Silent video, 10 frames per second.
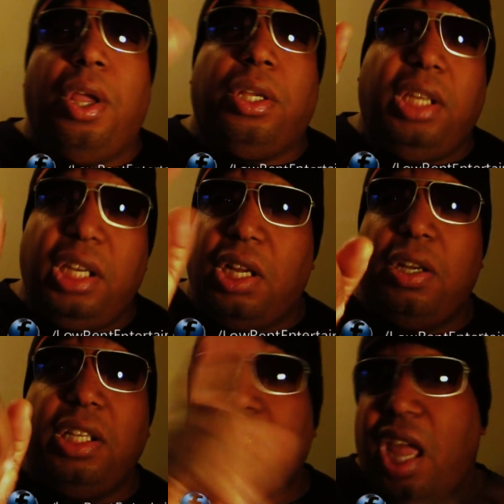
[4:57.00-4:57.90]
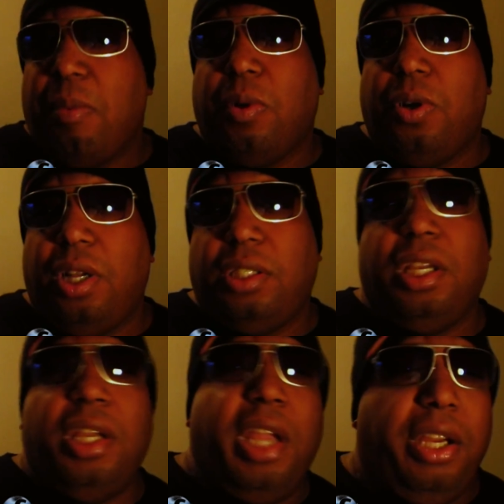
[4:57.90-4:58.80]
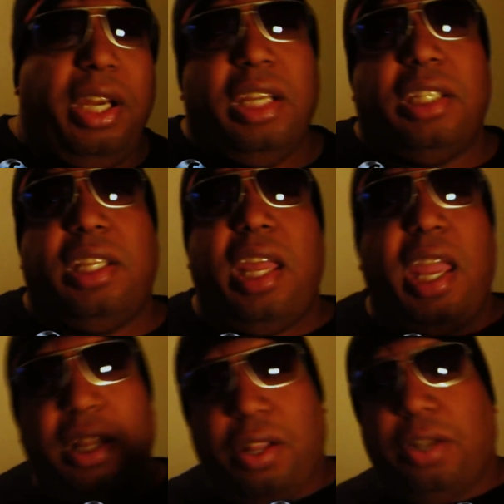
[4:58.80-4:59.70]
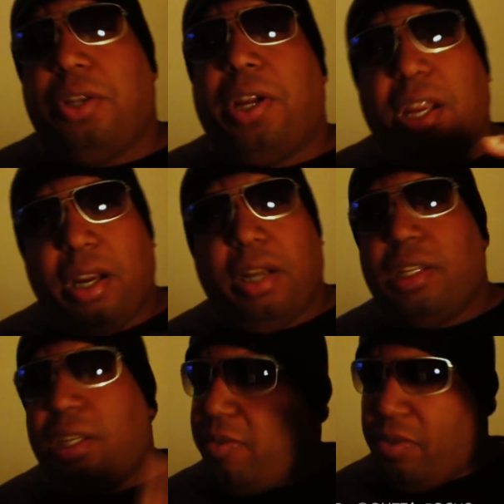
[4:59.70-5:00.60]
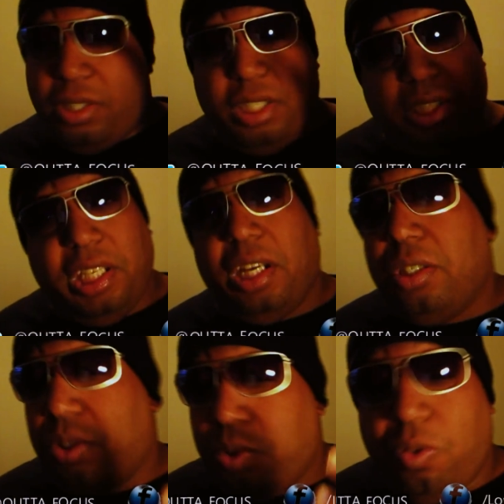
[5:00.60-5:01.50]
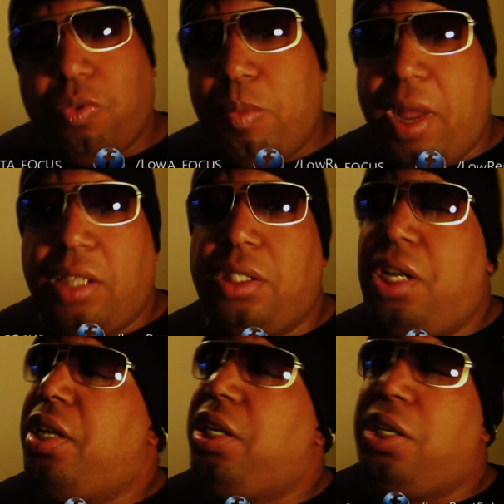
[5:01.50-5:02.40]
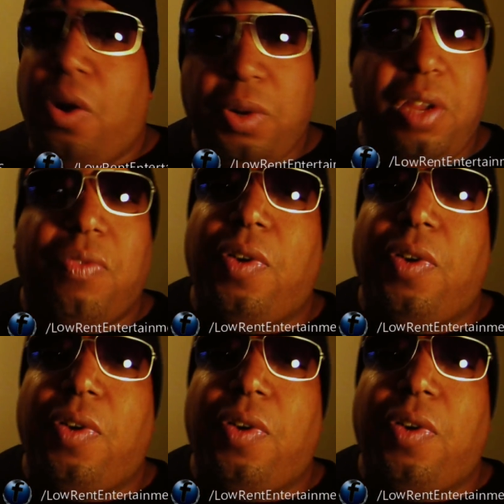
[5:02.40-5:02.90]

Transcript: You need to go to these neighborhoods. You need to say, hey, look, you're here. Give a sincere, truthful message. You don't need